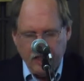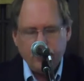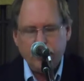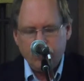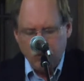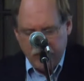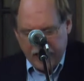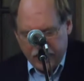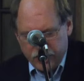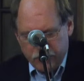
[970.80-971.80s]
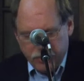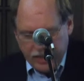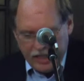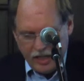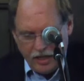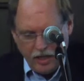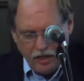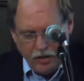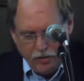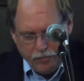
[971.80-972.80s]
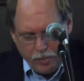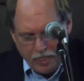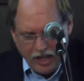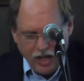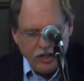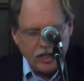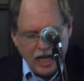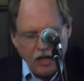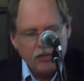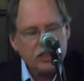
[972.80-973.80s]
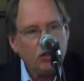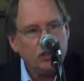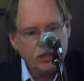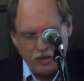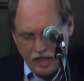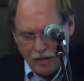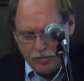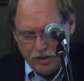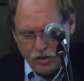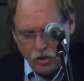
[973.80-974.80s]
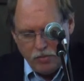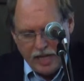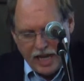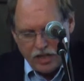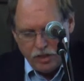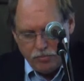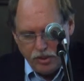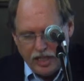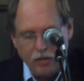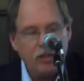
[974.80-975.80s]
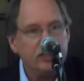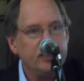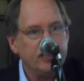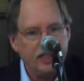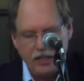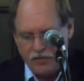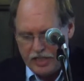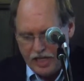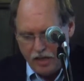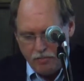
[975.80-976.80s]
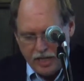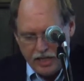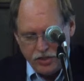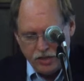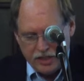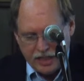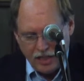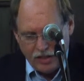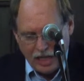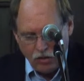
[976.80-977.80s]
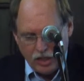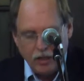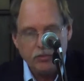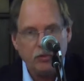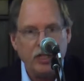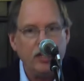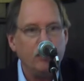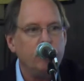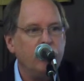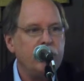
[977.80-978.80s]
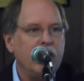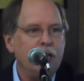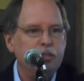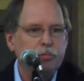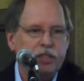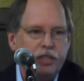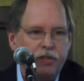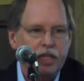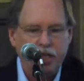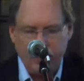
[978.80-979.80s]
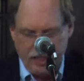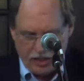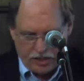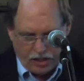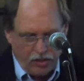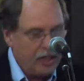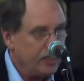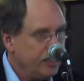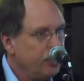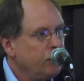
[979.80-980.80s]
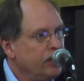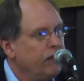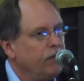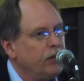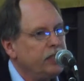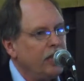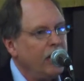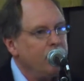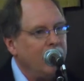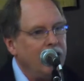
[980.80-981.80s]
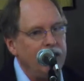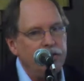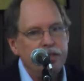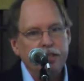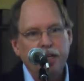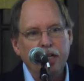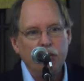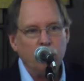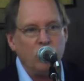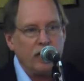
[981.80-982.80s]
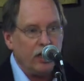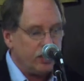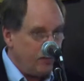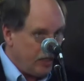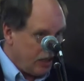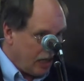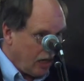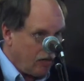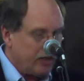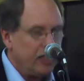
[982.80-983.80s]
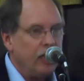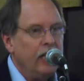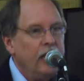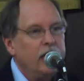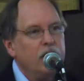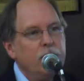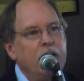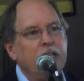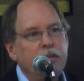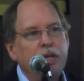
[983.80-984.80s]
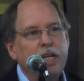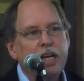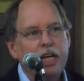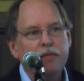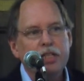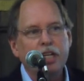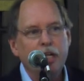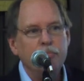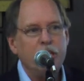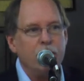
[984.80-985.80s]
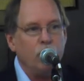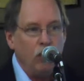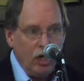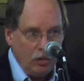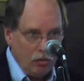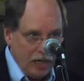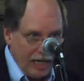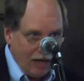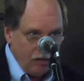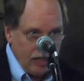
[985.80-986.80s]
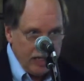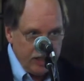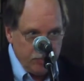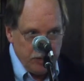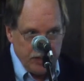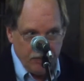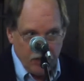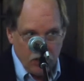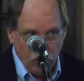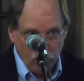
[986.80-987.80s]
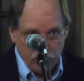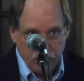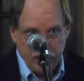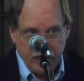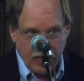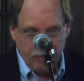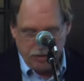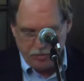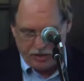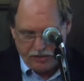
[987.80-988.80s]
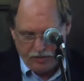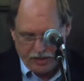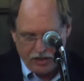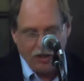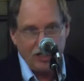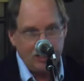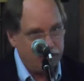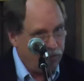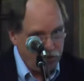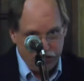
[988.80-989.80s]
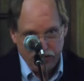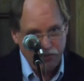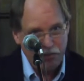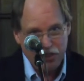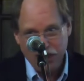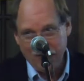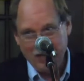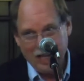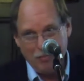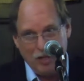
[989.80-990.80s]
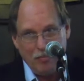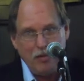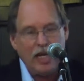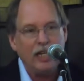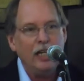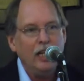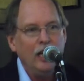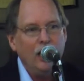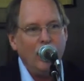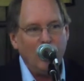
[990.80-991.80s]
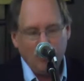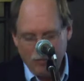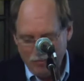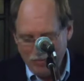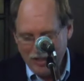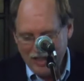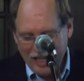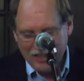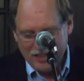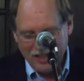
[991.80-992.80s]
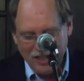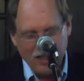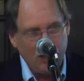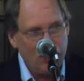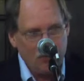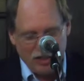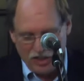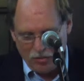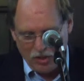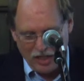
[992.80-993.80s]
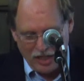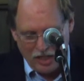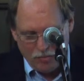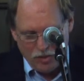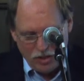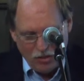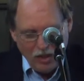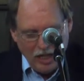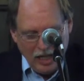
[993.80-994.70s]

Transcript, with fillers: The Durban Action Plan uh, the Congress also adopted the Durban Action Plan, which is a set of 10 major desired outcomes with a number of time specific targets. This was the first time IUCN and the World Conservation Congress had committed to any kind of a timetable where they outlined specific goals with time specific targets, most of which have not been met. Um, but that's an, another question we're going to come to.